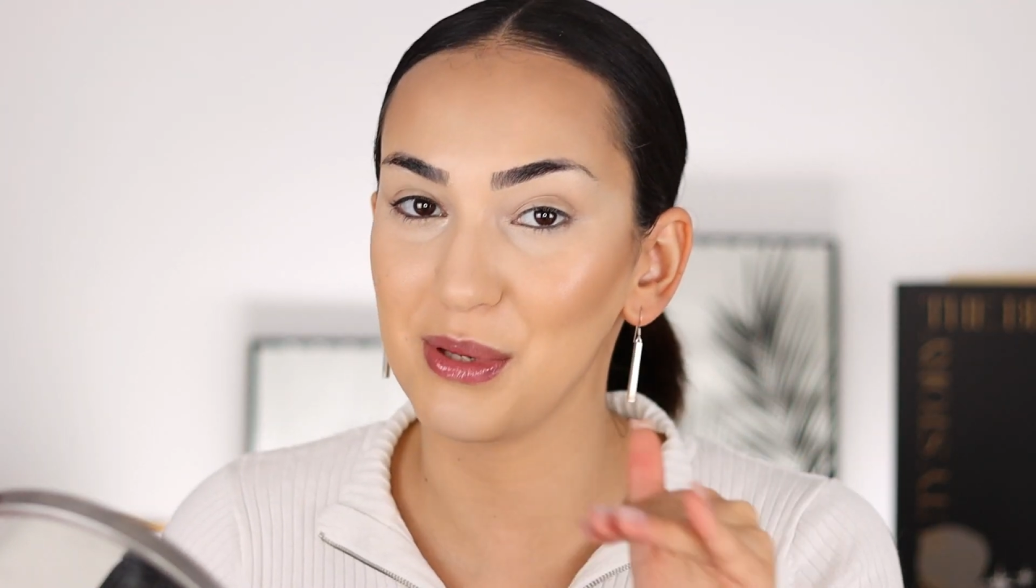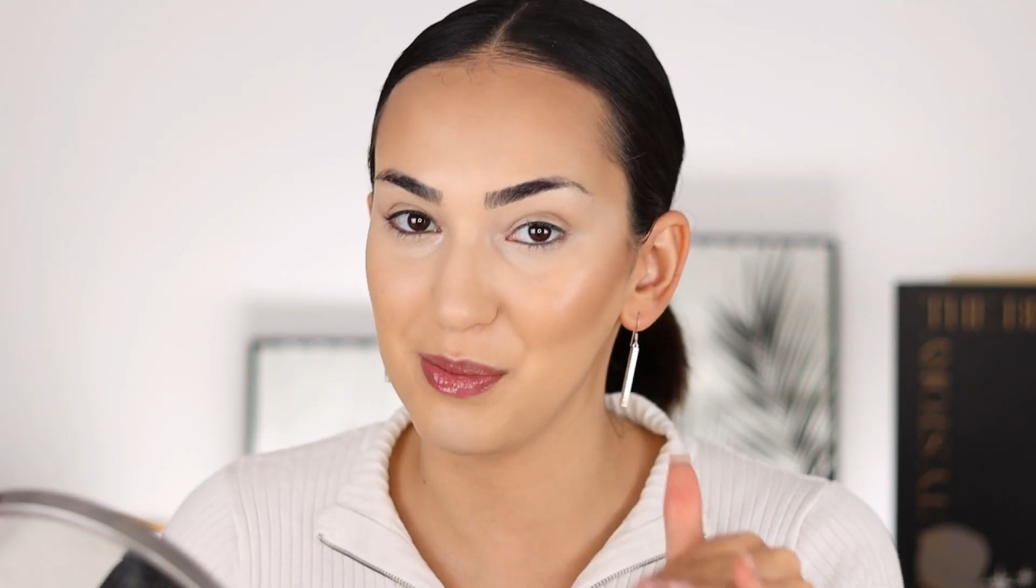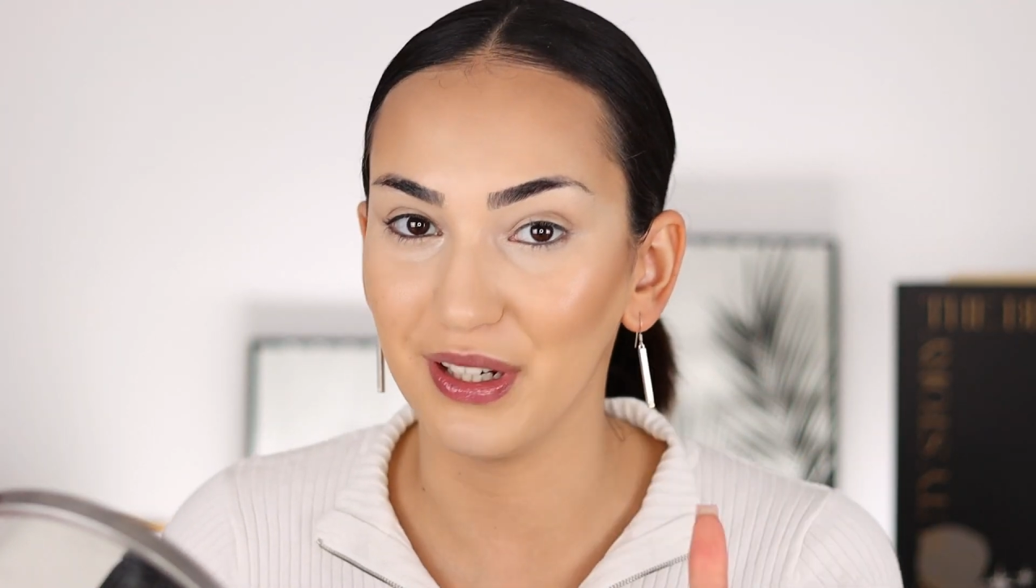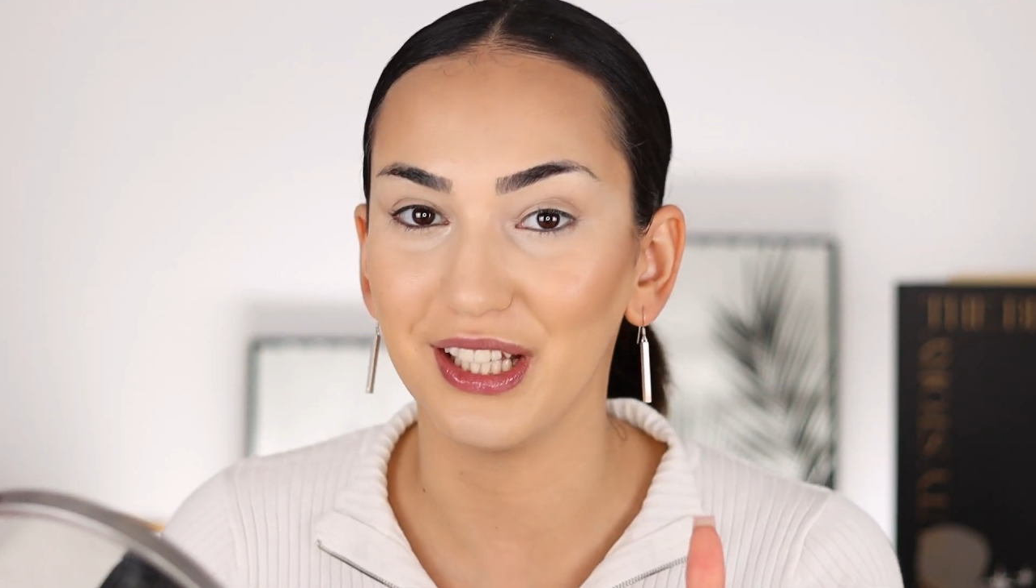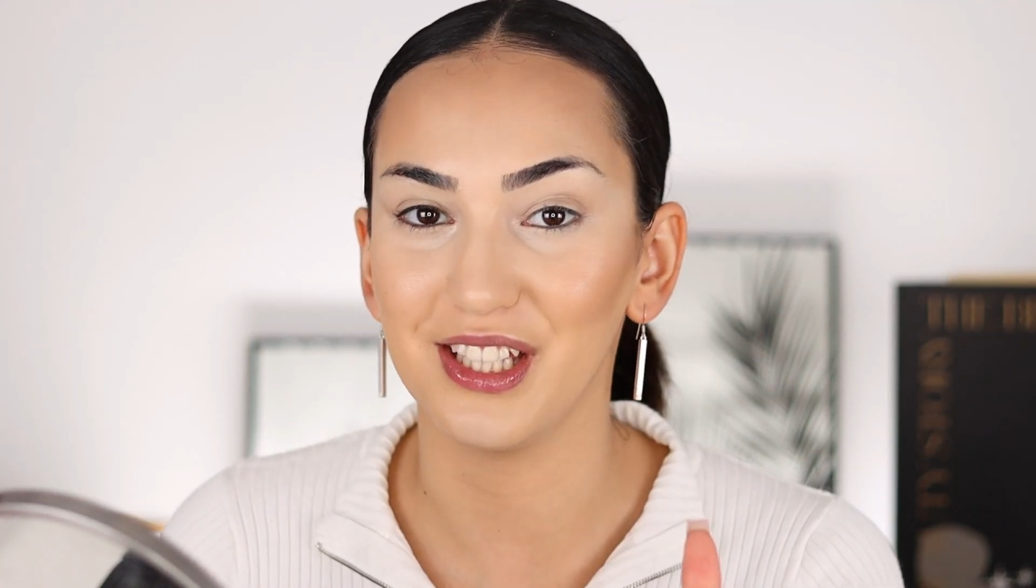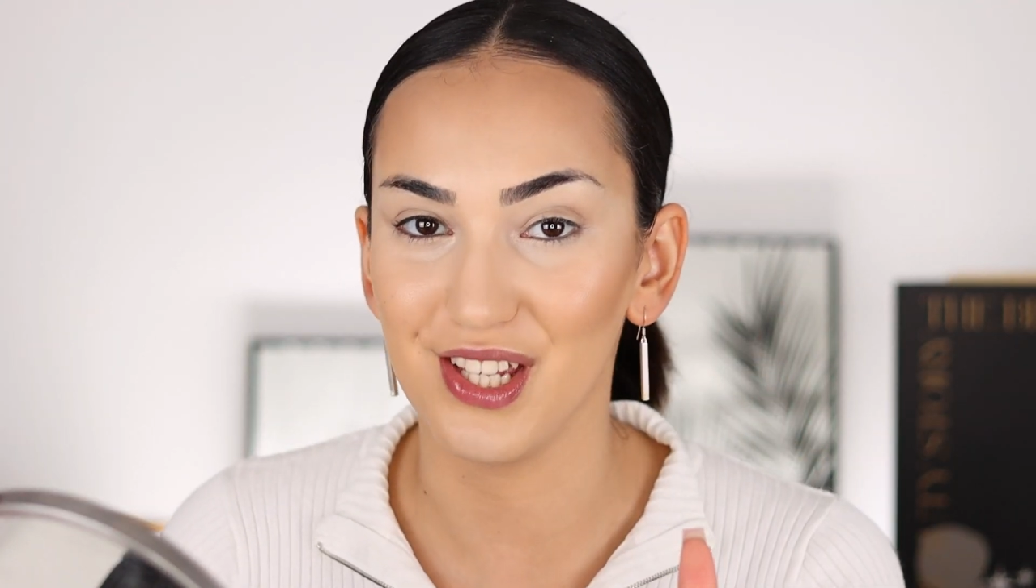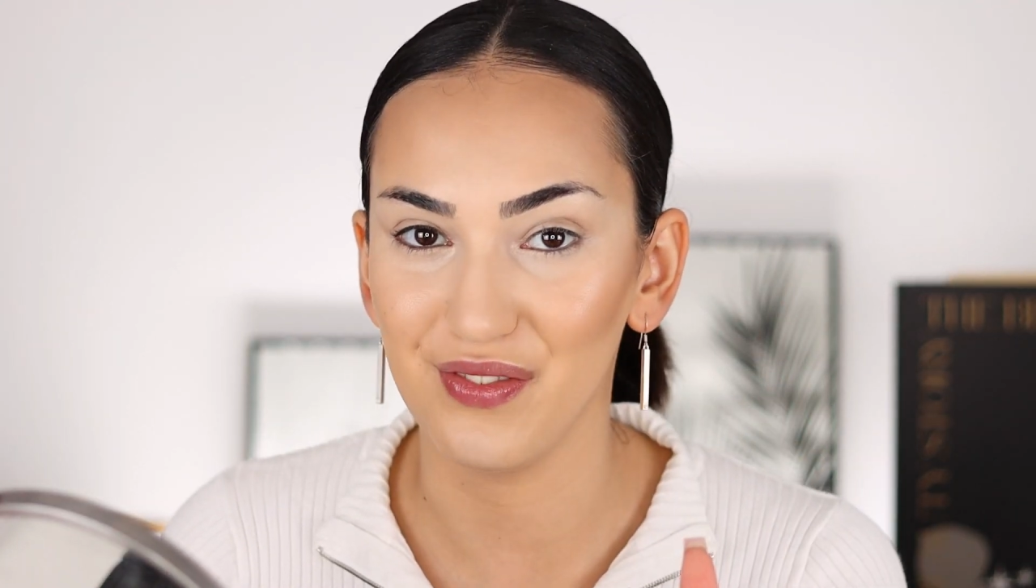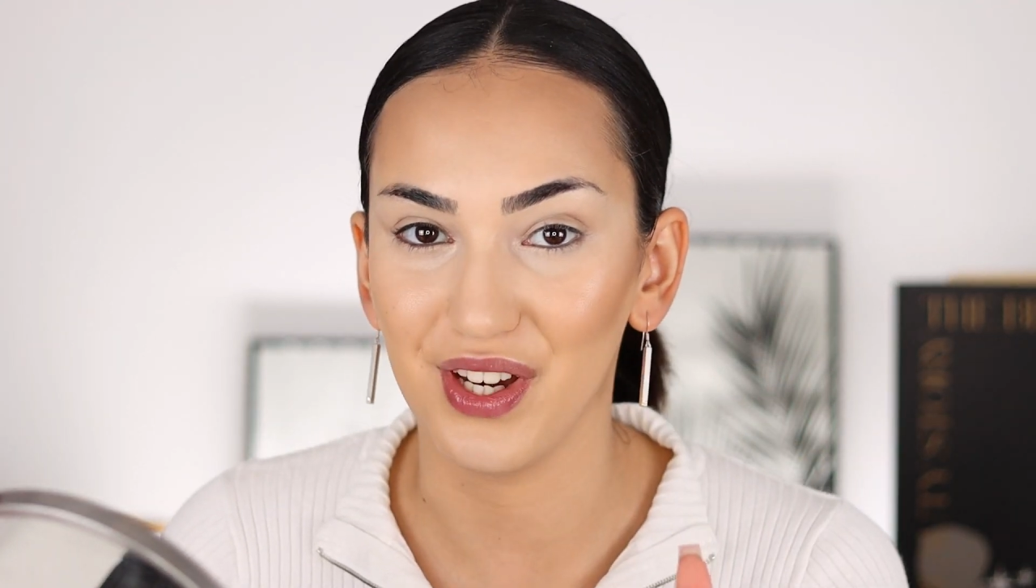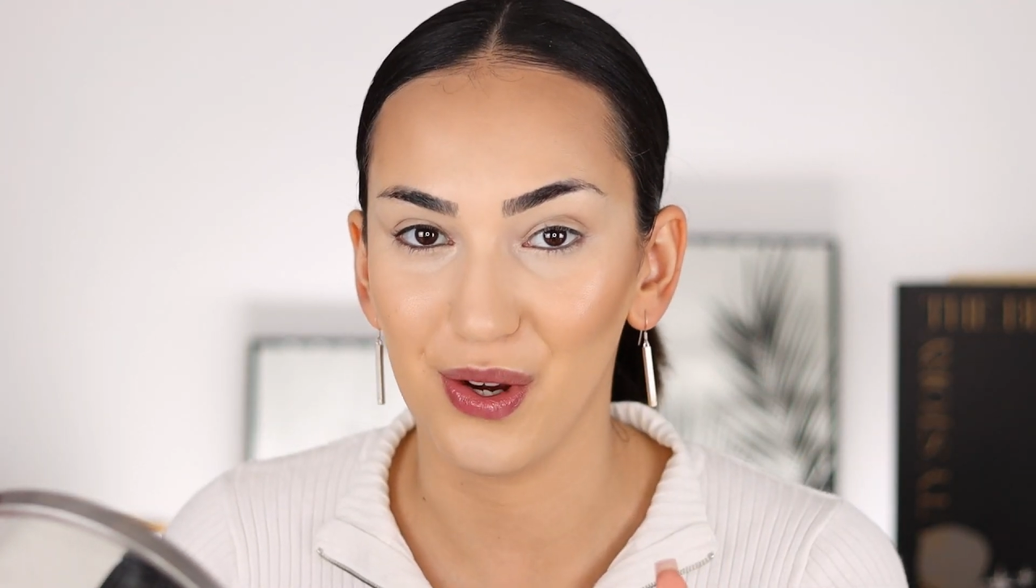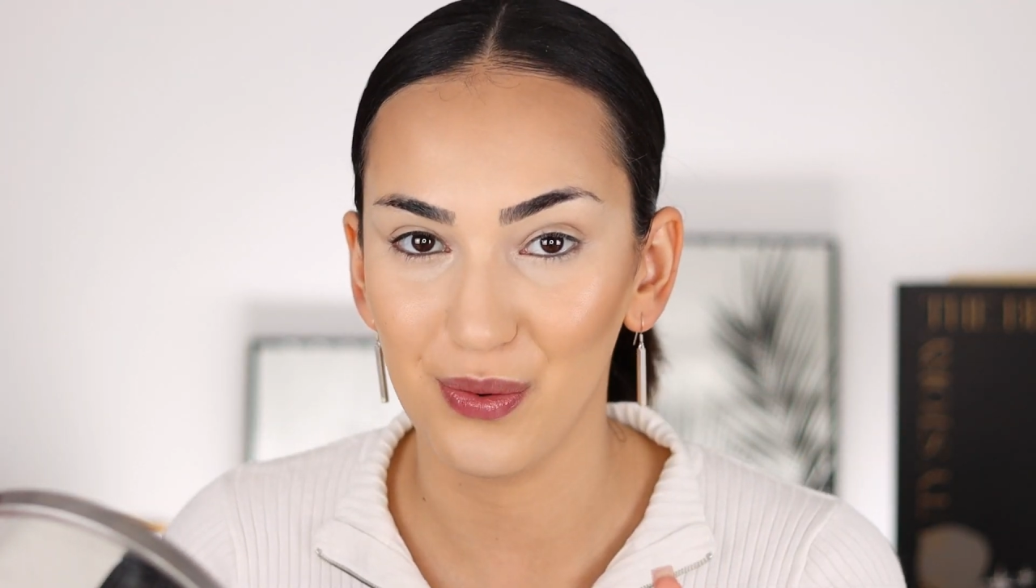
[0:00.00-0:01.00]
spoiling this
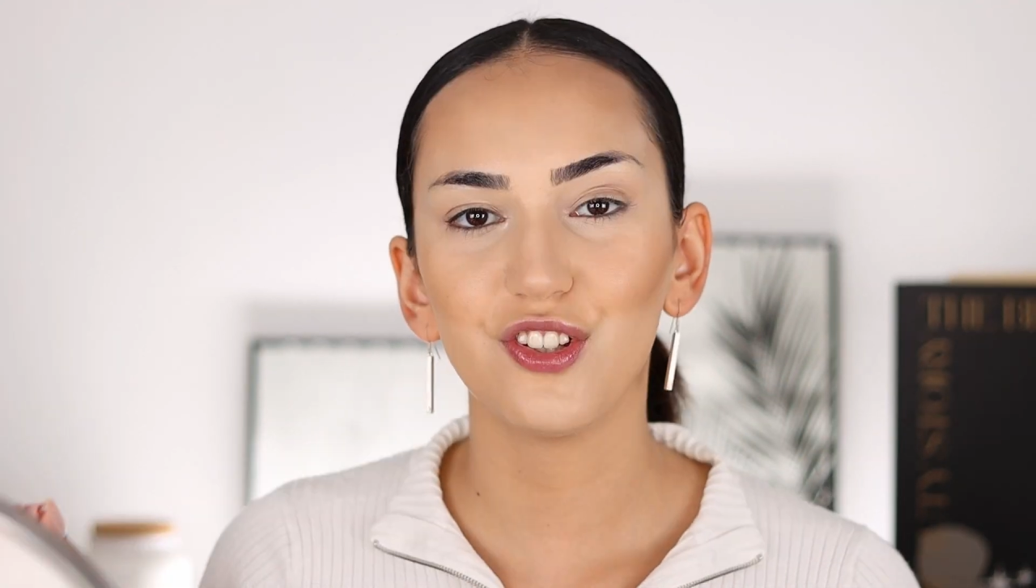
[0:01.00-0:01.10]
video.